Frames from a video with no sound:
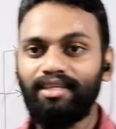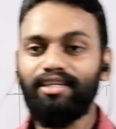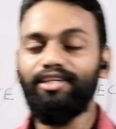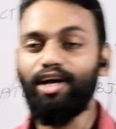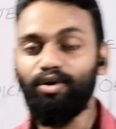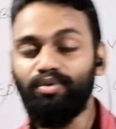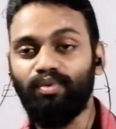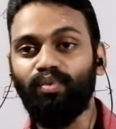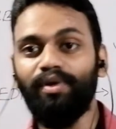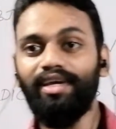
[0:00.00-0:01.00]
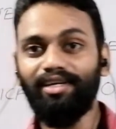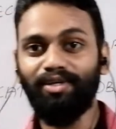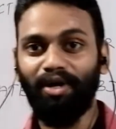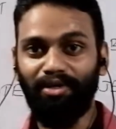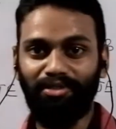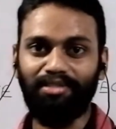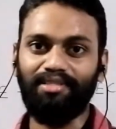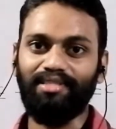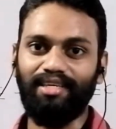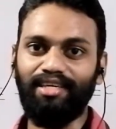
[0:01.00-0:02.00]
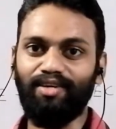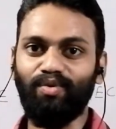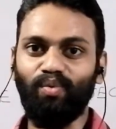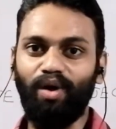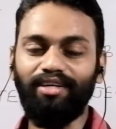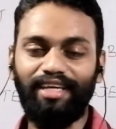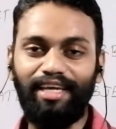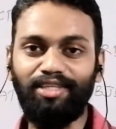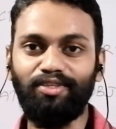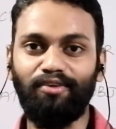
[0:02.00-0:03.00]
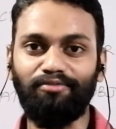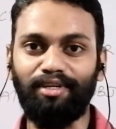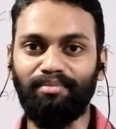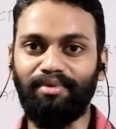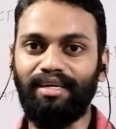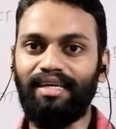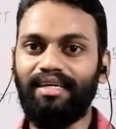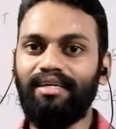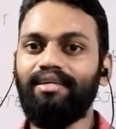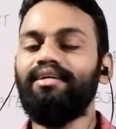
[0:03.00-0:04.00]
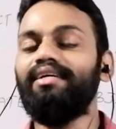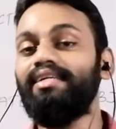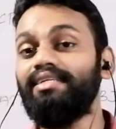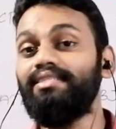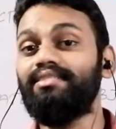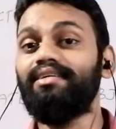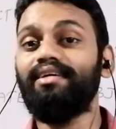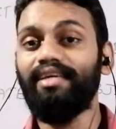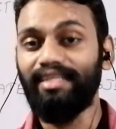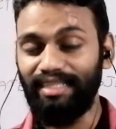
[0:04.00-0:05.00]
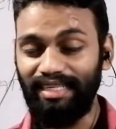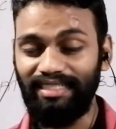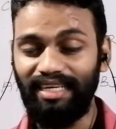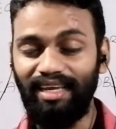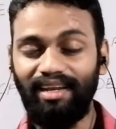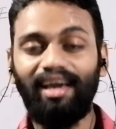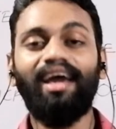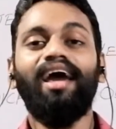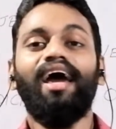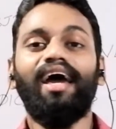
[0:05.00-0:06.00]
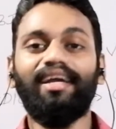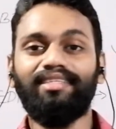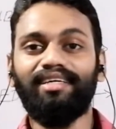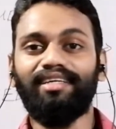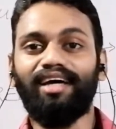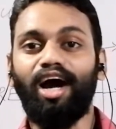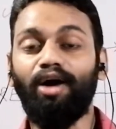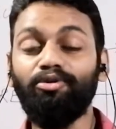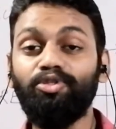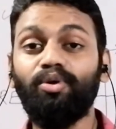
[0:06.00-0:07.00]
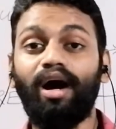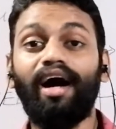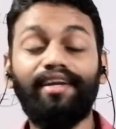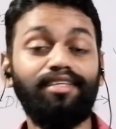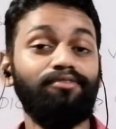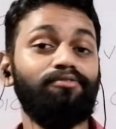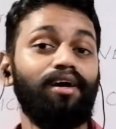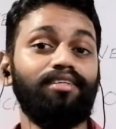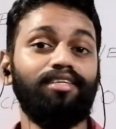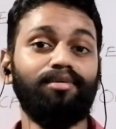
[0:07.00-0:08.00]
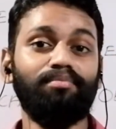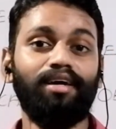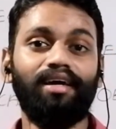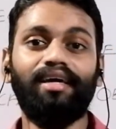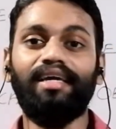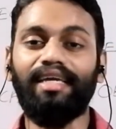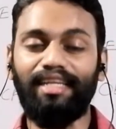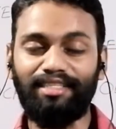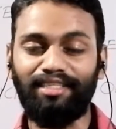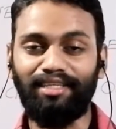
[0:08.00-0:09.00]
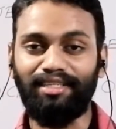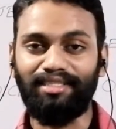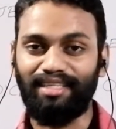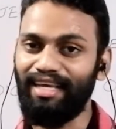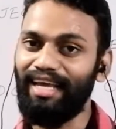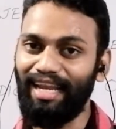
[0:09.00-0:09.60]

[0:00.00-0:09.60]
Now we are going to see what each of them is in detail and then how to identify them in a sentence.